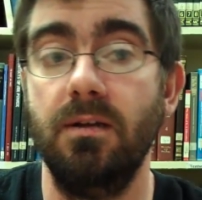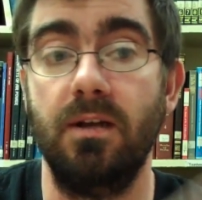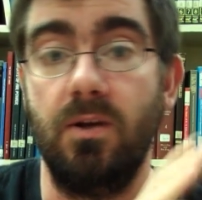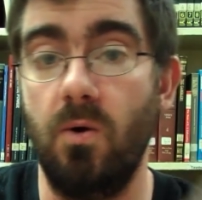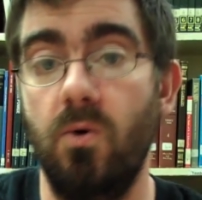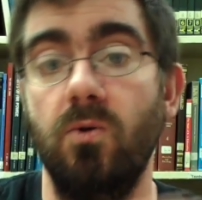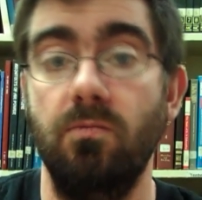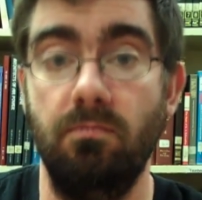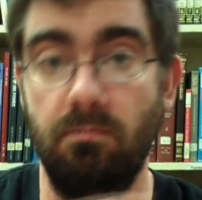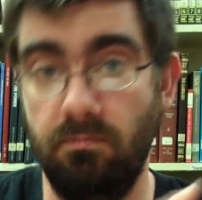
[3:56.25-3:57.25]
Like a
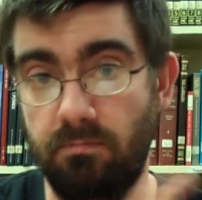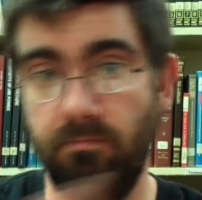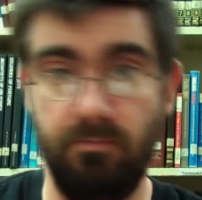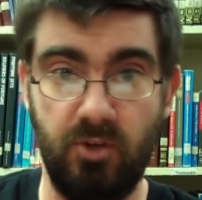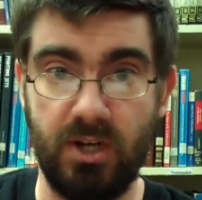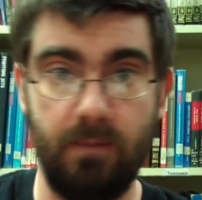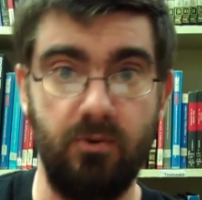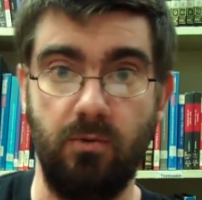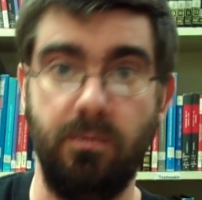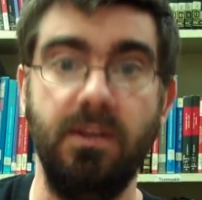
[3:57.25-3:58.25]
whole
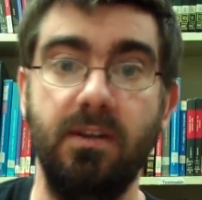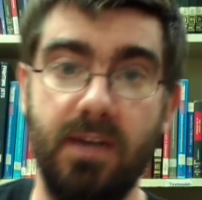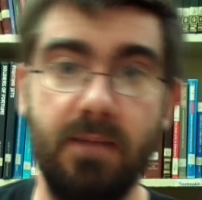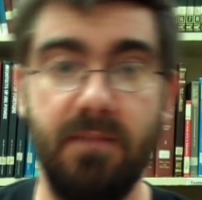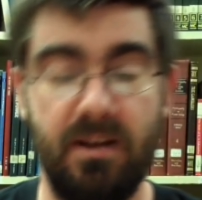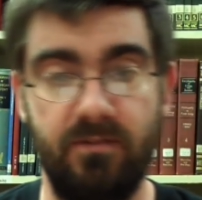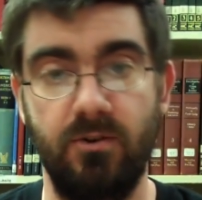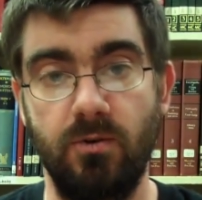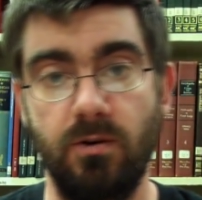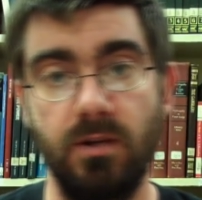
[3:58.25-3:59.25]
chapter will be named
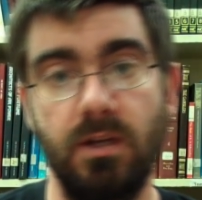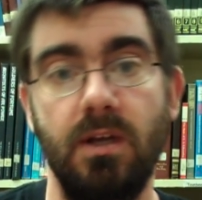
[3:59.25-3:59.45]
after